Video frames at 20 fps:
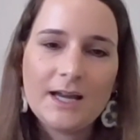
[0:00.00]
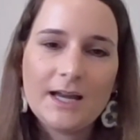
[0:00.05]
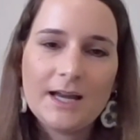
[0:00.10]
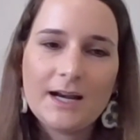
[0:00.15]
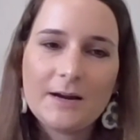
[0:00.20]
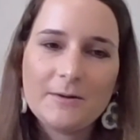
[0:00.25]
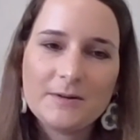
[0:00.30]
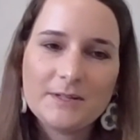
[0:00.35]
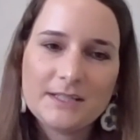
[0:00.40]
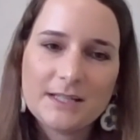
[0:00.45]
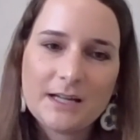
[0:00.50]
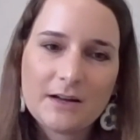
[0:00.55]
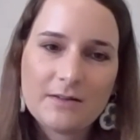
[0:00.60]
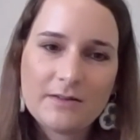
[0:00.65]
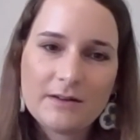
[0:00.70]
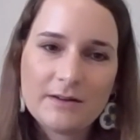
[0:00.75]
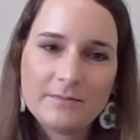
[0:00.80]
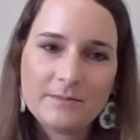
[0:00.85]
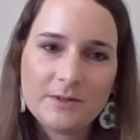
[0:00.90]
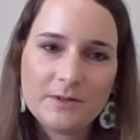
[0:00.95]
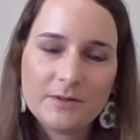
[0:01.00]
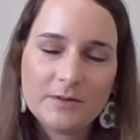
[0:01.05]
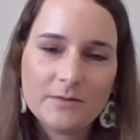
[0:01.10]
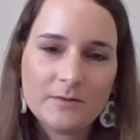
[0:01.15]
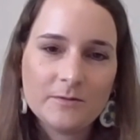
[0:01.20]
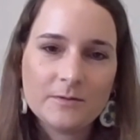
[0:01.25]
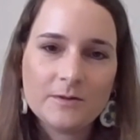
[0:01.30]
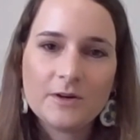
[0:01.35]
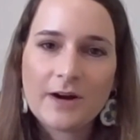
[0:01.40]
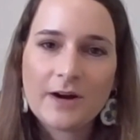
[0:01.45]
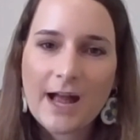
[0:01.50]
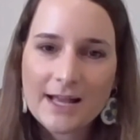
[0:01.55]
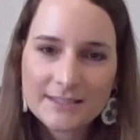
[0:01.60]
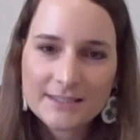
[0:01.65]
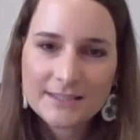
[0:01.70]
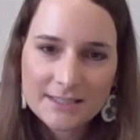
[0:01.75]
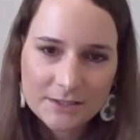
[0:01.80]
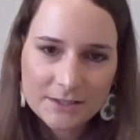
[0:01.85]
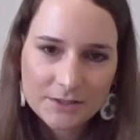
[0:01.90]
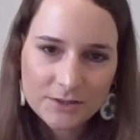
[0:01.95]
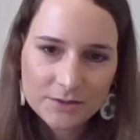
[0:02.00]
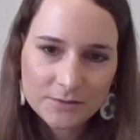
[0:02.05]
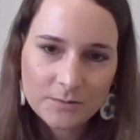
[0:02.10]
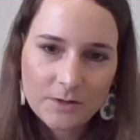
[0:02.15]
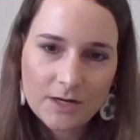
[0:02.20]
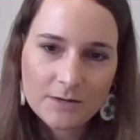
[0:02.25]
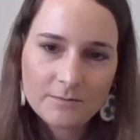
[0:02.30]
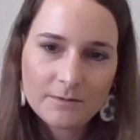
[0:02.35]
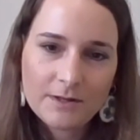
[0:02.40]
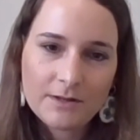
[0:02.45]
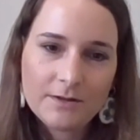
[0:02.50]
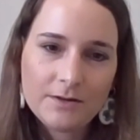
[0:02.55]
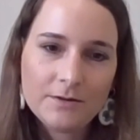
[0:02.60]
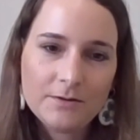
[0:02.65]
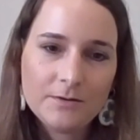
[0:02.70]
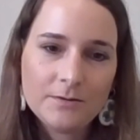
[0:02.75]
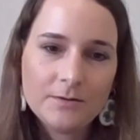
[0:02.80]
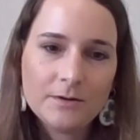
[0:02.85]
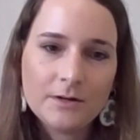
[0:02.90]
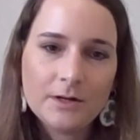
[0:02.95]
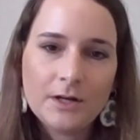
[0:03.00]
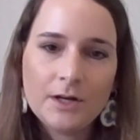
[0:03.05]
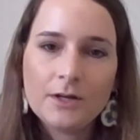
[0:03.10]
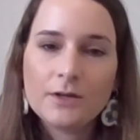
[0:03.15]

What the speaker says: And I would tell them, your ancestors walk with you.